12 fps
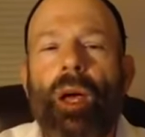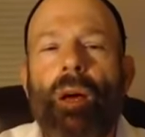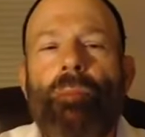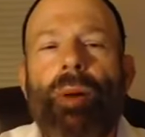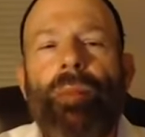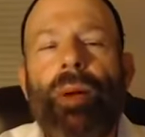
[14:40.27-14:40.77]

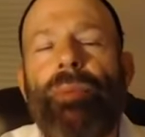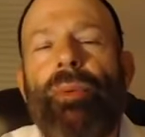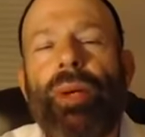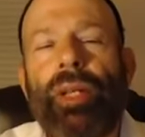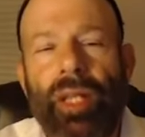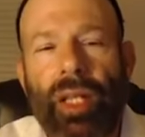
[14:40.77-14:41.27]
But my
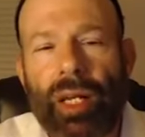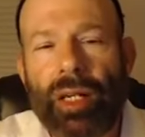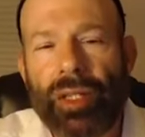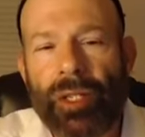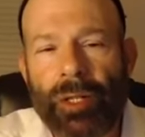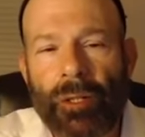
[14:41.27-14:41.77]
point
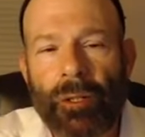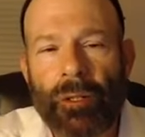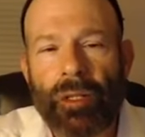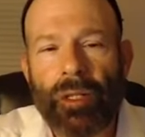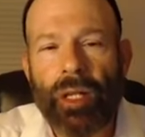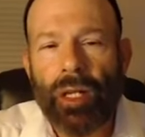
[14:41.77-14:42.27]
is,
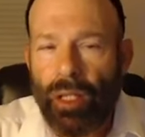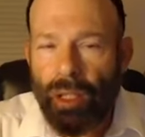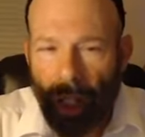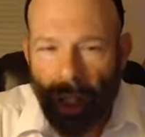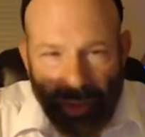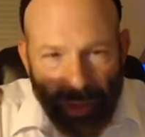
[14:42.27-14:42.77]

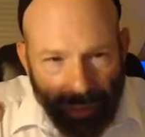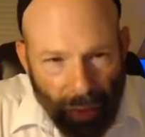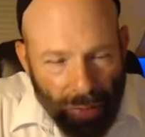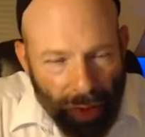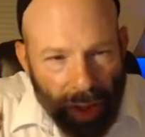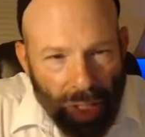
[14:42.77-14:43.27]
you have to
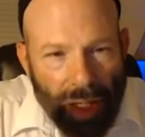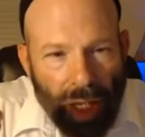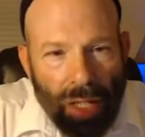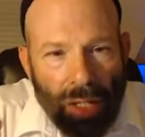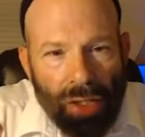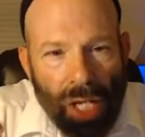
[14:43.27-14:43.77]
focus on the
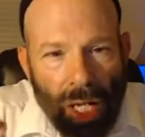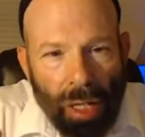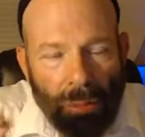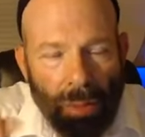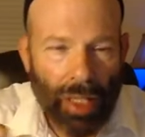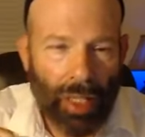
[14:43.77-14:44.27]

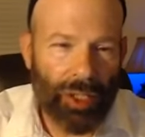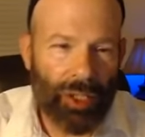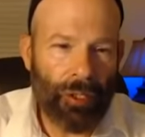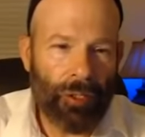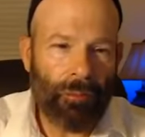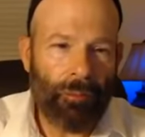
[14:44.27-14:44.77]
energetic
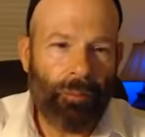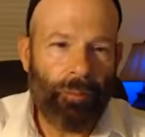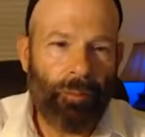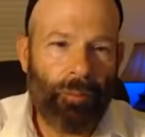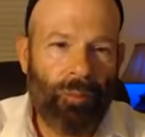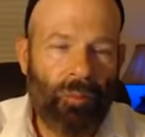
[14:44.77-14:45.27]
balance.
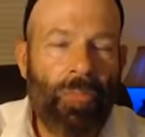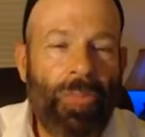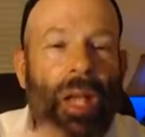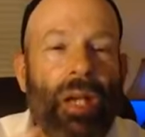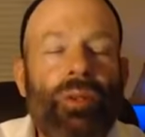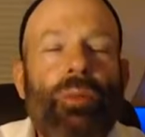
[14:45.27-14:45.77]

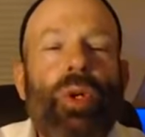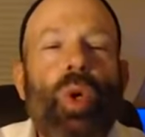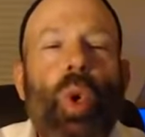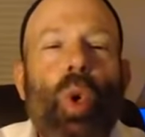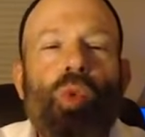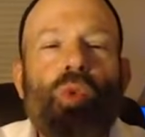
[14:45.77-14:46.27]
That is what we
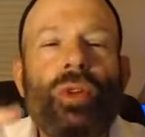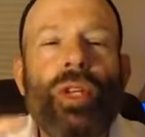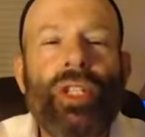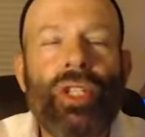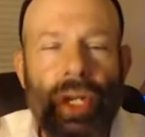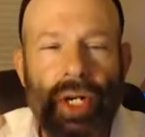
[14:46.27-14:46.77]
call
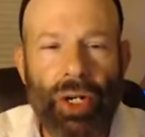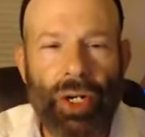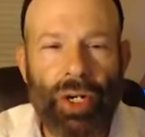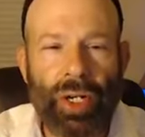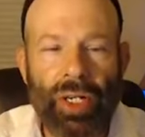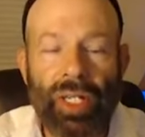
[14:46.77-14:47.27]

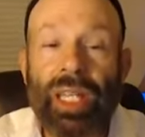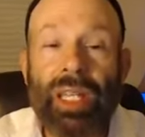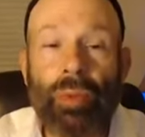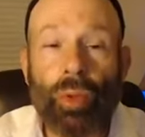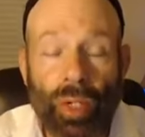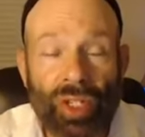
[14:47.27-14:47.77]
return. The
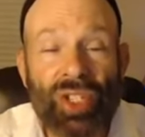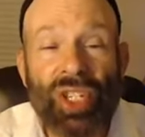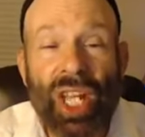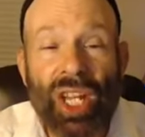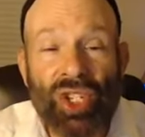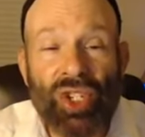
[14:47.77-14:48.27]
Hebrew word is
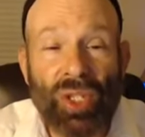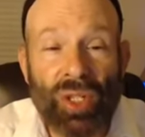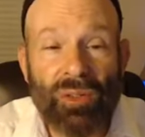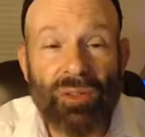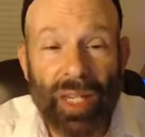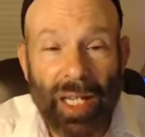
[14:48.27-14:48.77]

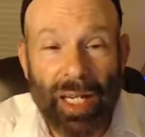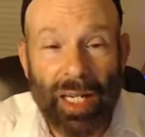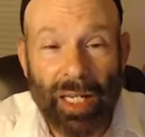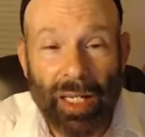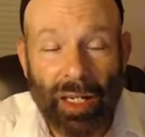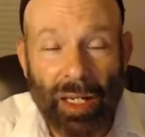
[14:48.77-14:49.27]
teshuvah,
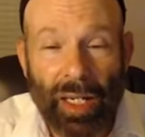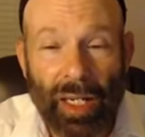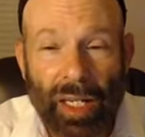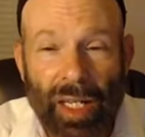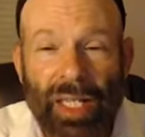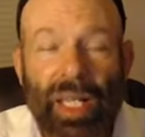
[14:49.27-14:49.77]
right?
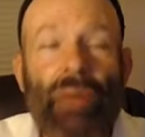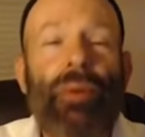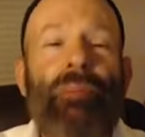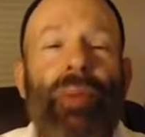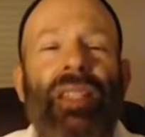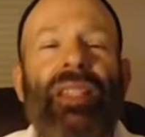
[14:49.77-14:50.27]
Not
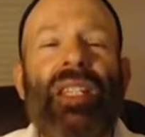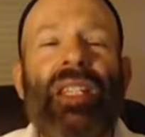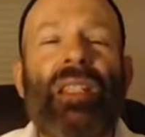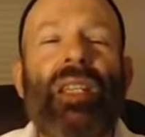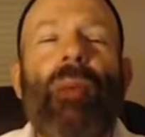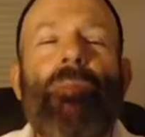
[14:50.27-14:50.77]

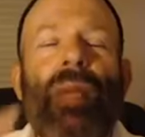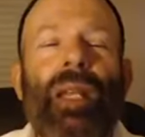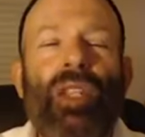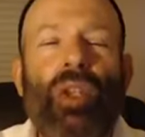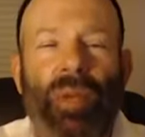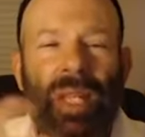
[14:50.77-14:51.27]
repentance,
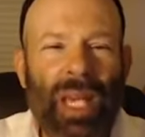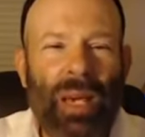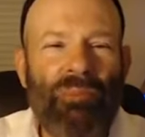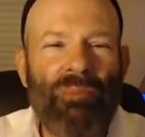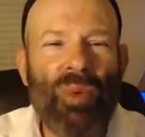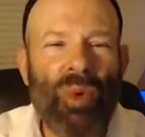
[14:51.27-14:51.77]
meaning you
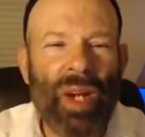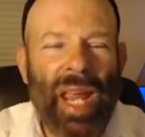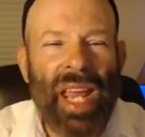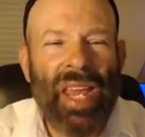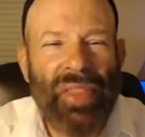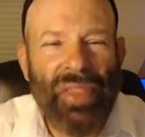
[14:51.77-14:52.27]
become more
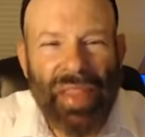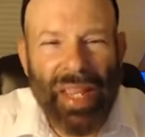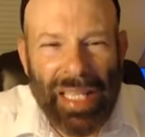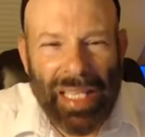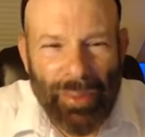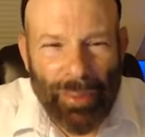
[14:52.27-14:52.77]

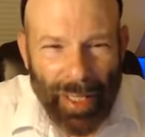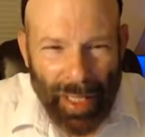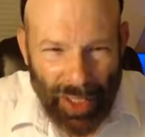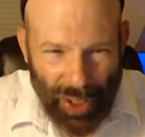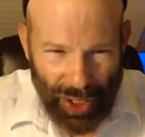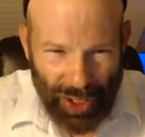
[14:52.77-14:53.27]
ethnically
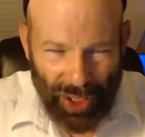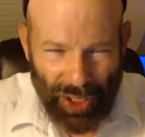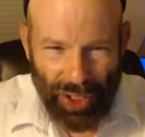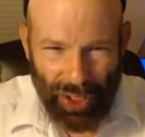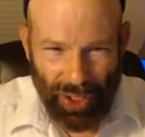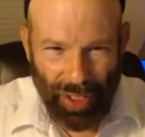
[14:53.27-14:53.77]

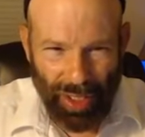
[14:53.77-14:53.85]
religious.